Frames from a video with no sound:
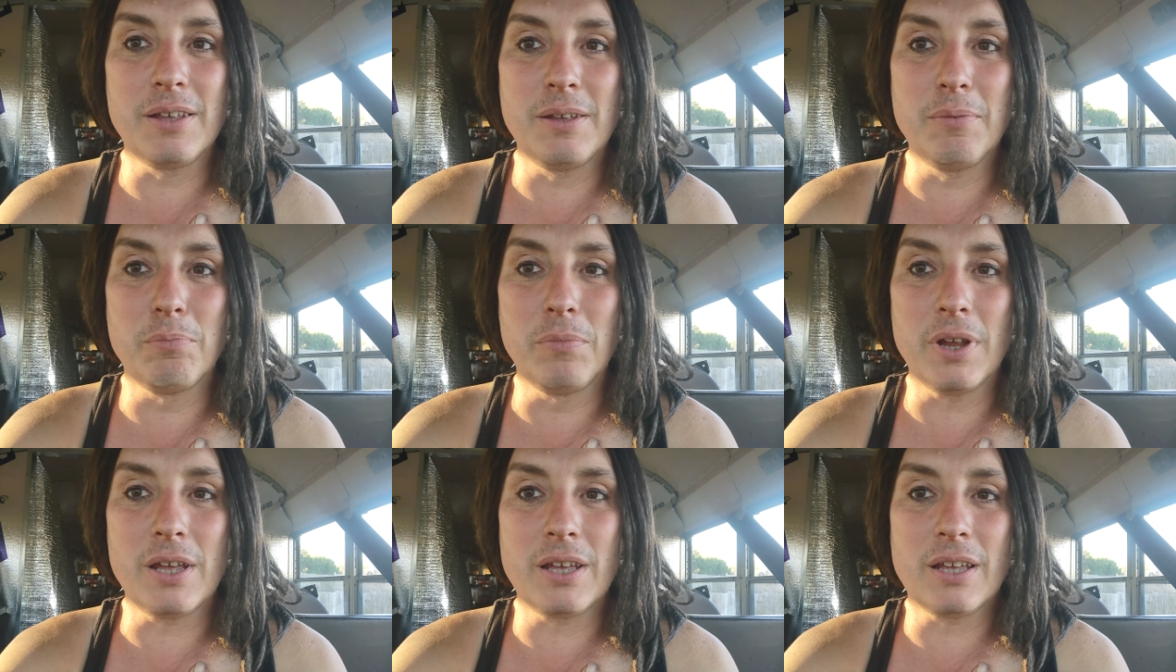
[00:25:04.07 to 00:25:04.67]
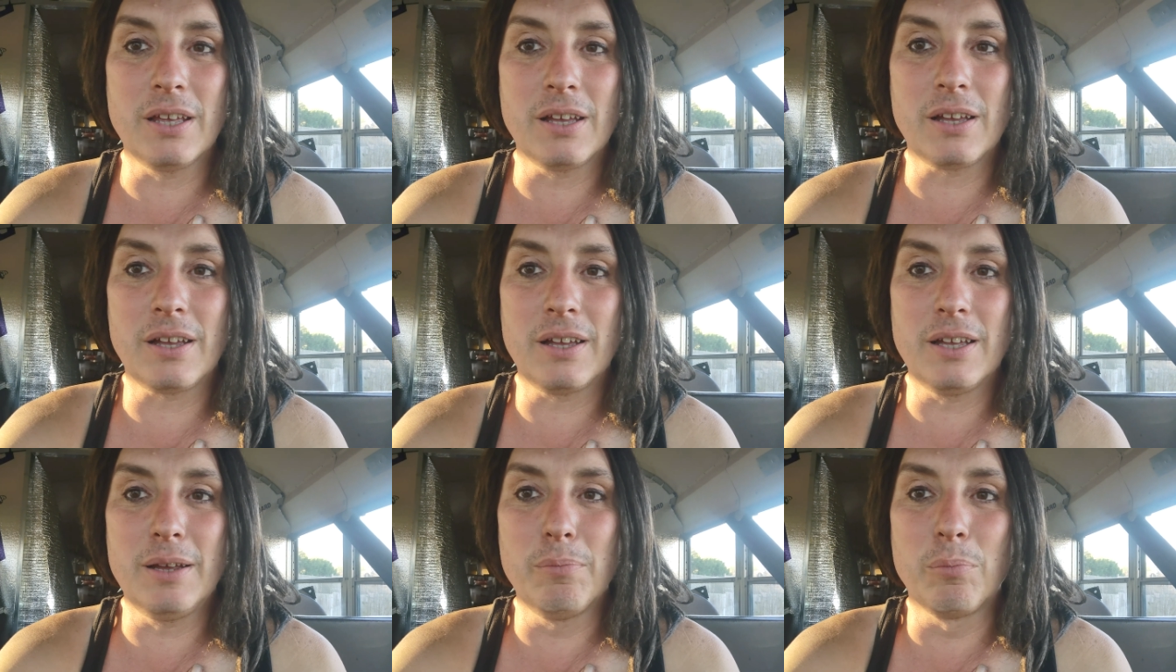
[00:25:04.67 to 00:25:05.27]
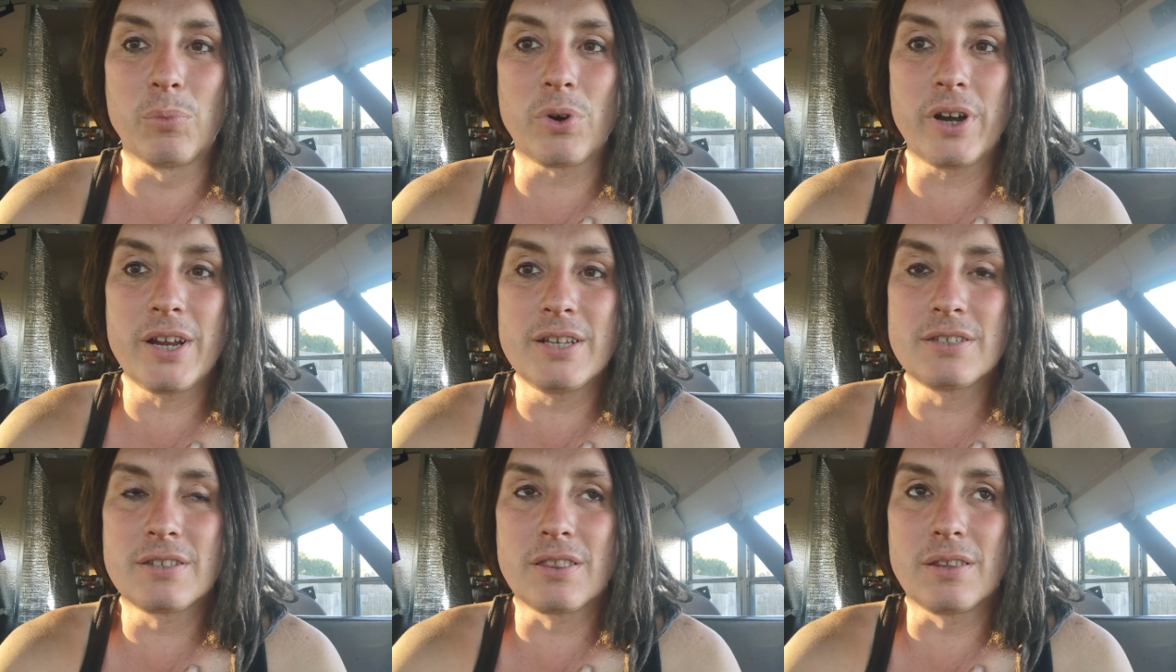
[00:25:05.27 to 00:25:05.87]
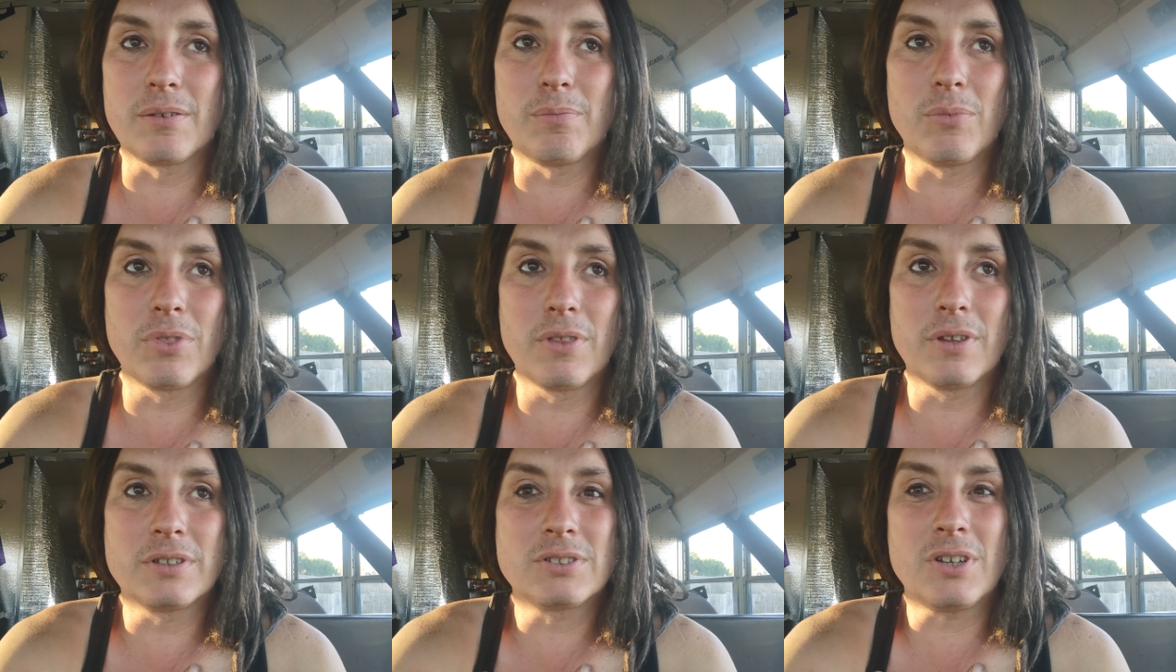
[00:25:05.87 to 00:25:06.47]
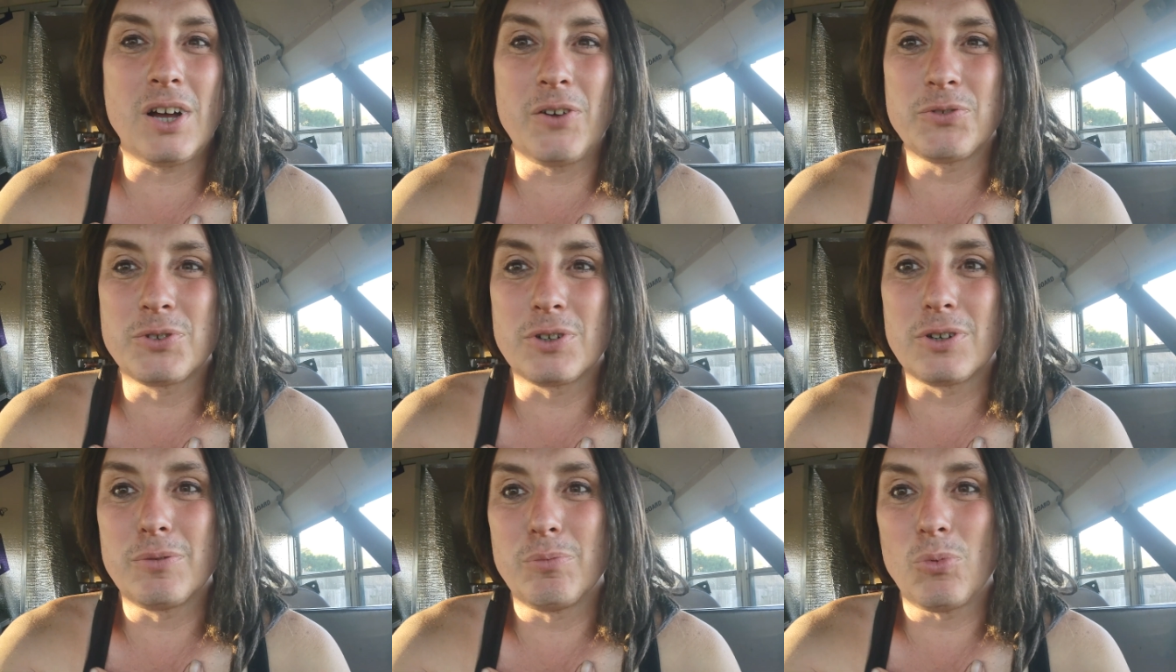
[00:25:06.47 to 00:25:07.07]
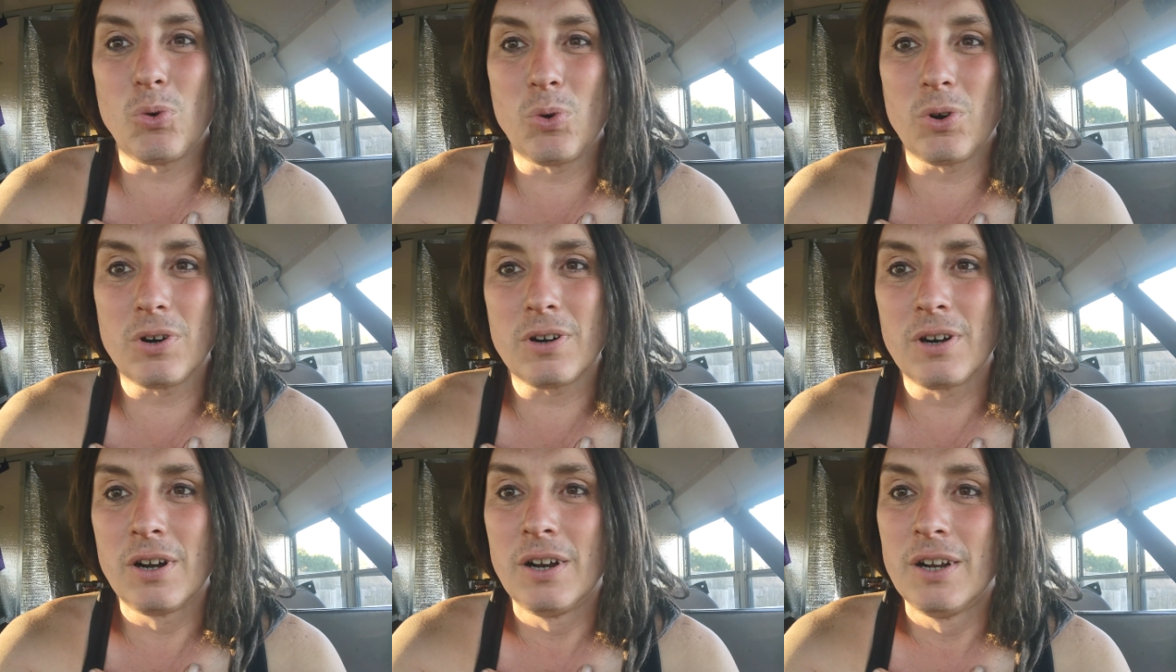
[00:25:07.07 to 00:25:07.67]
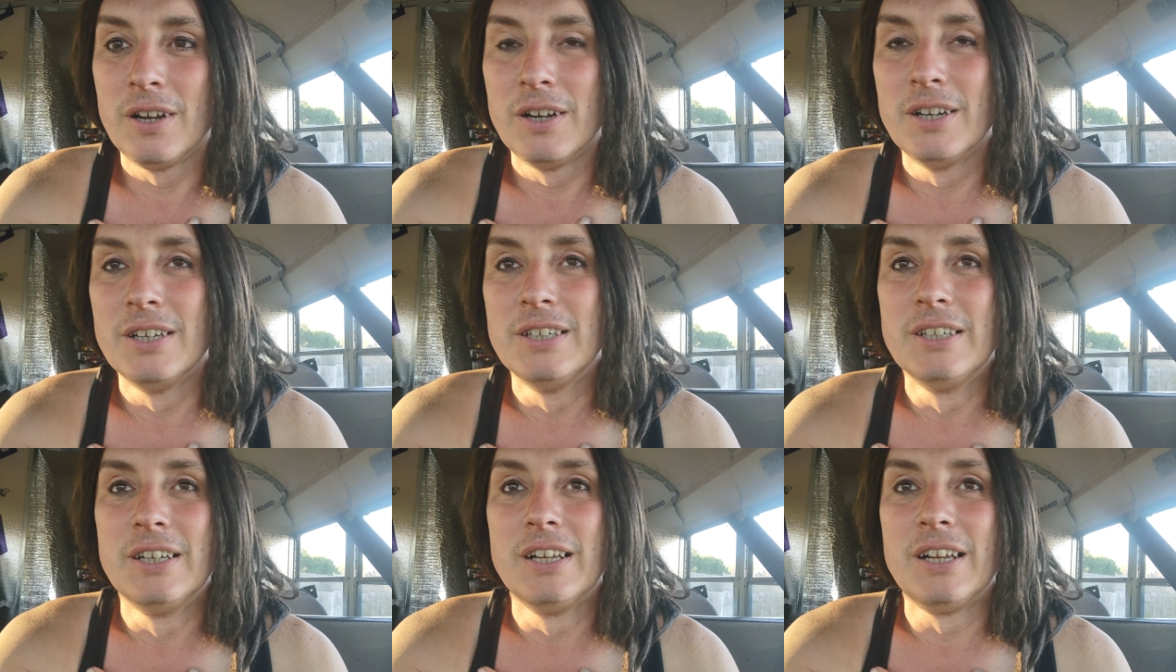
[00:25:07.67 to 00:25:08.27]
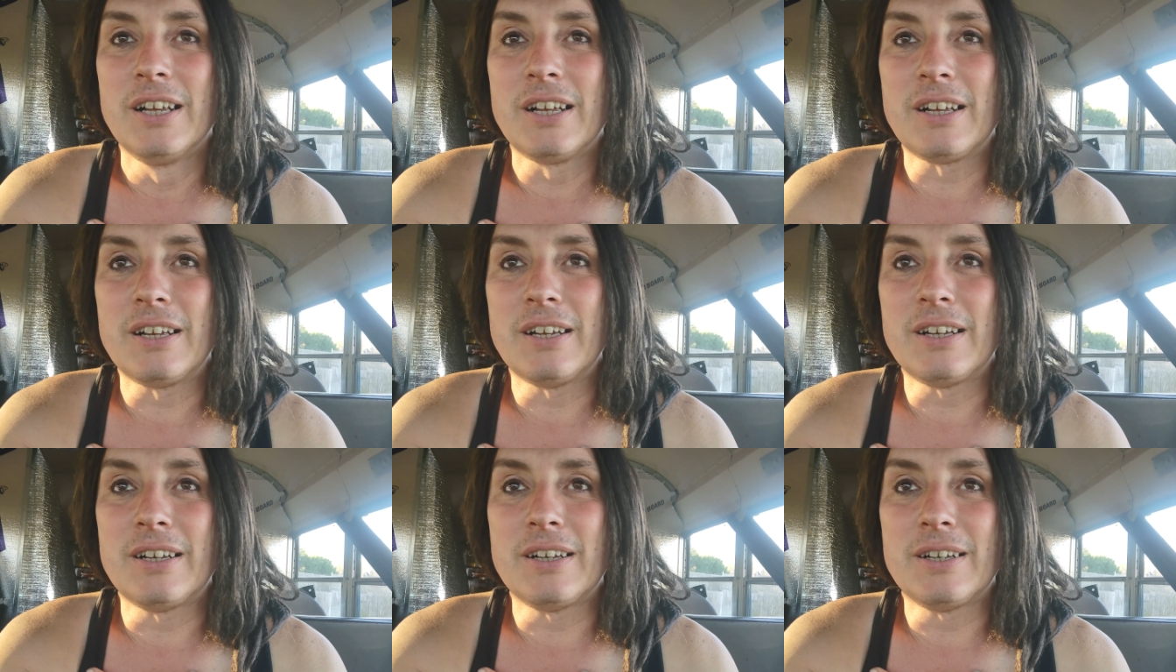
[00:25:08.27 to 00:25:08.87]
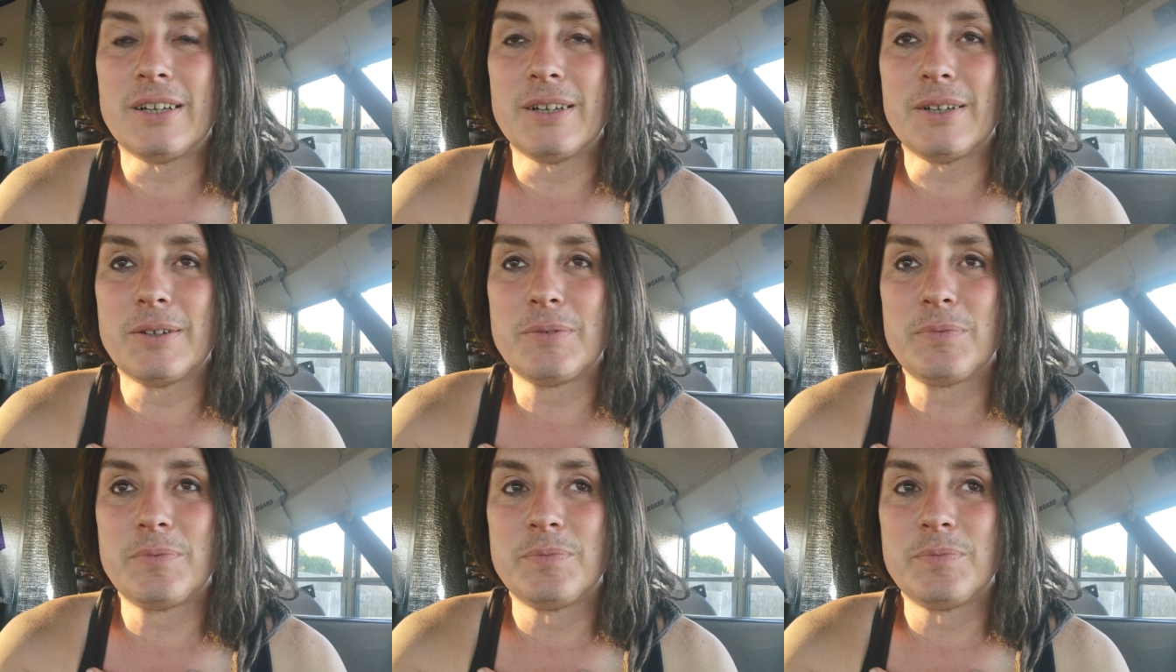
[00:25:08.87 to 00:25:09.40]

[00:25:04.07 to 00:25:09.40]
em, uh, embrace the the softer, more uh,